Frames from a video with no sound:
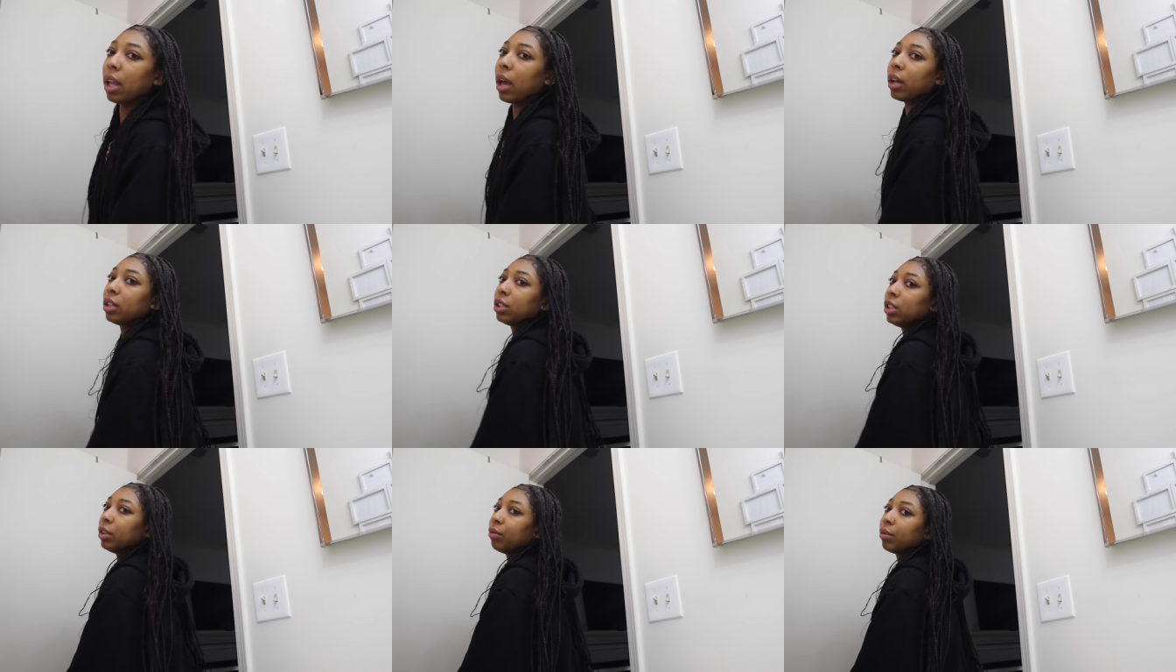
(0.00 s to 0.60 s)
Like,
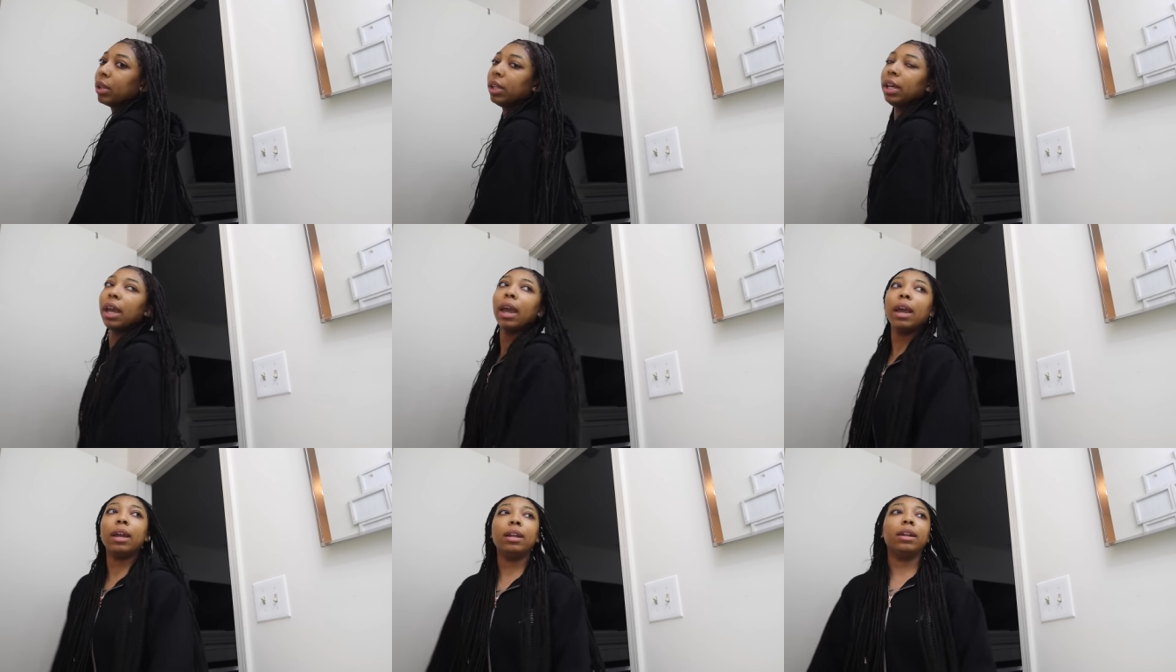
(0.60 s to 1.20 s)
she
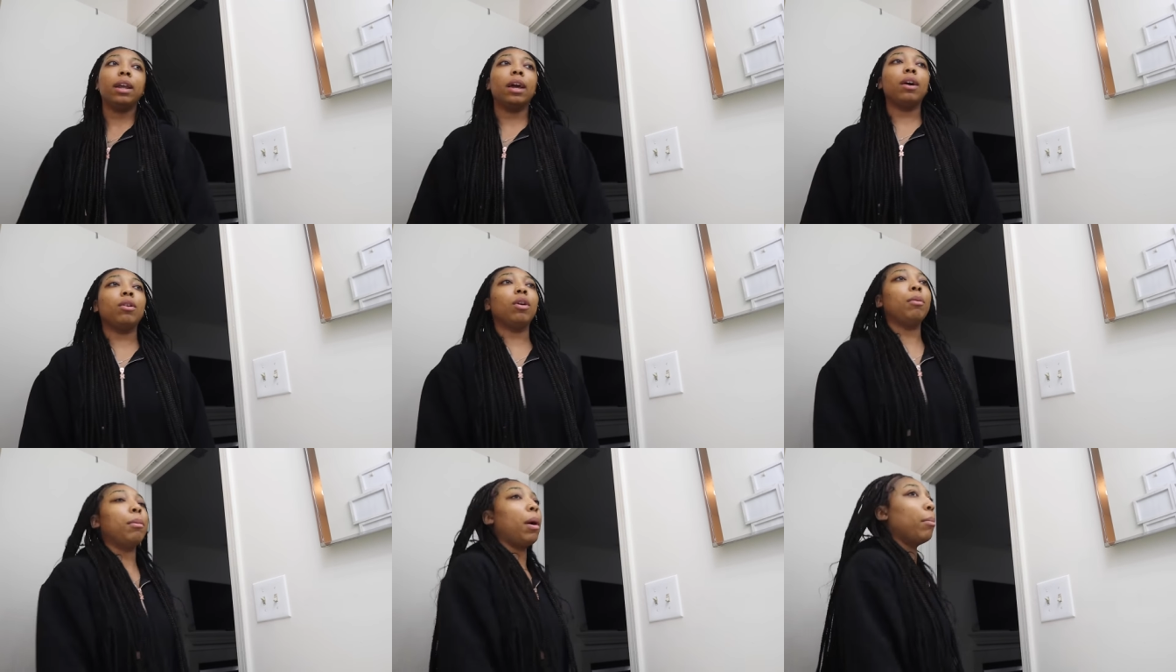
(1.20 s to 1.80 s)
really ate
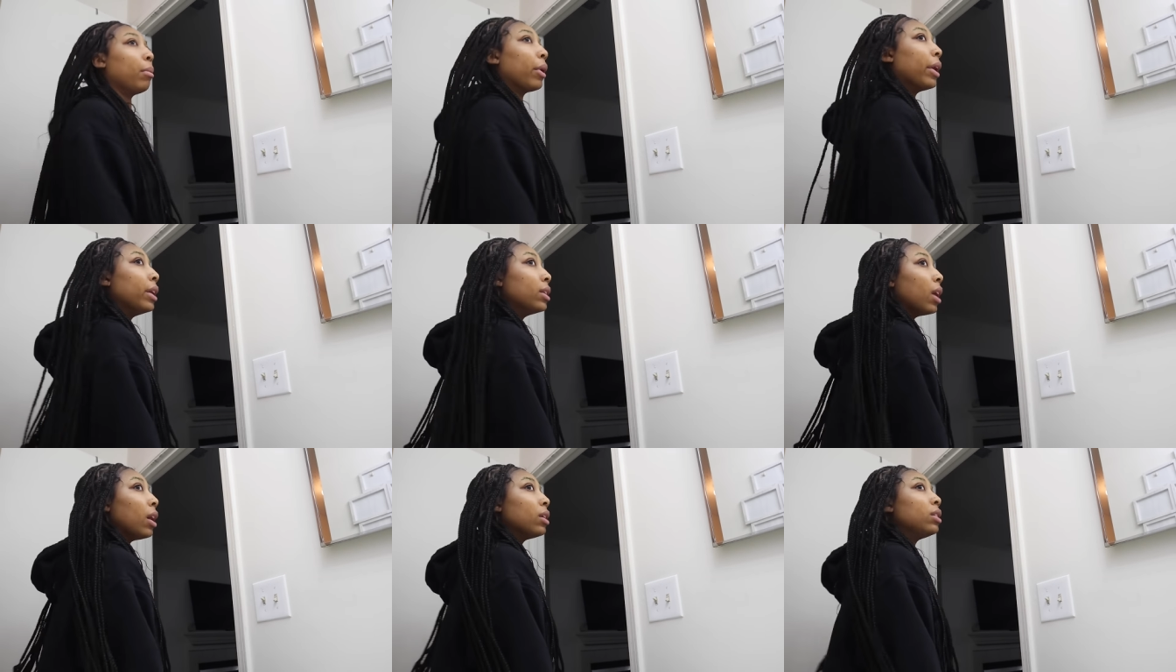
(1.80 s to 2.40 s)
down on my
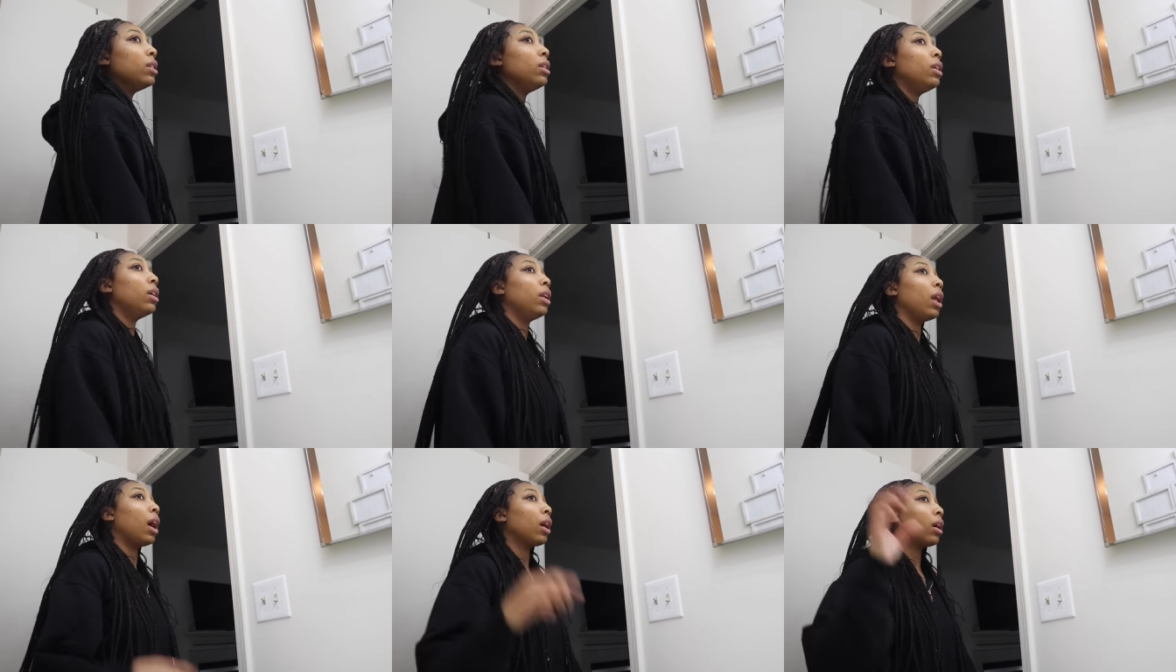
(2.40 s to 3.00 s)
braids. Like, she
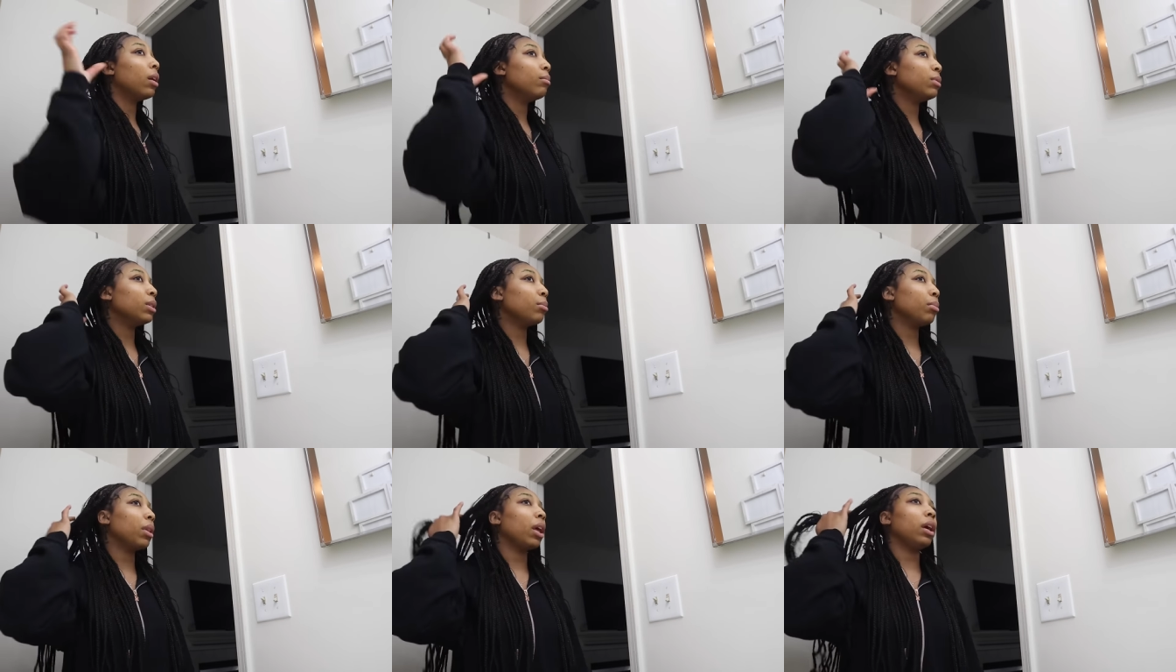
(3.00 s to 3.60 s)
did not come
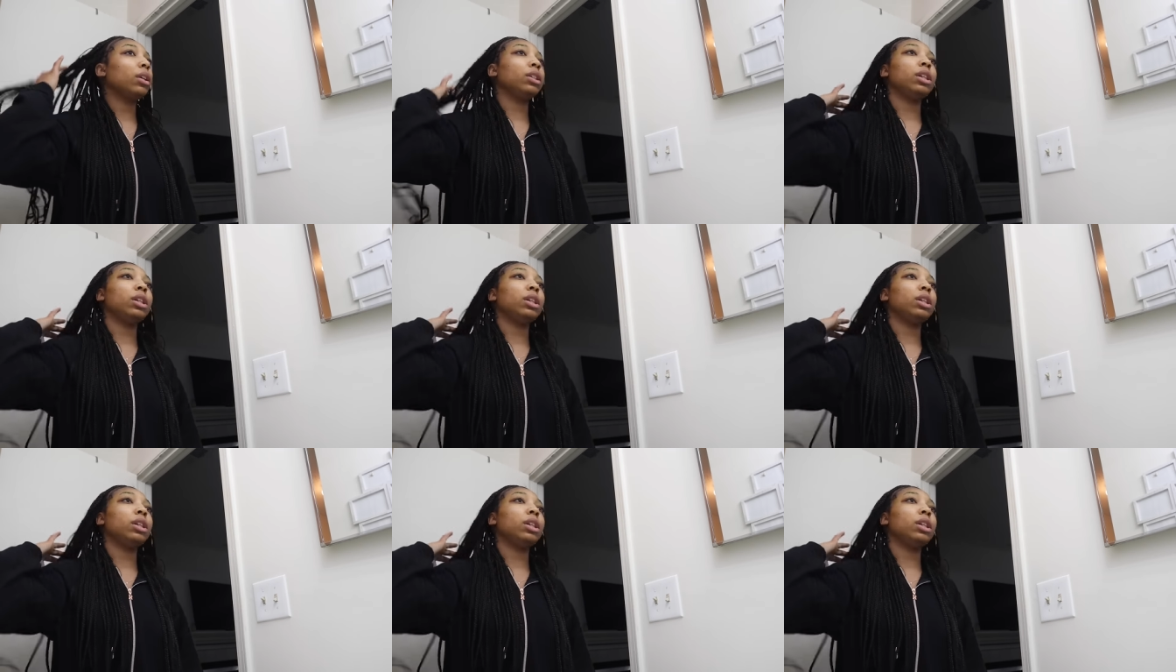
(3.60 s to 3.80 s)
to play.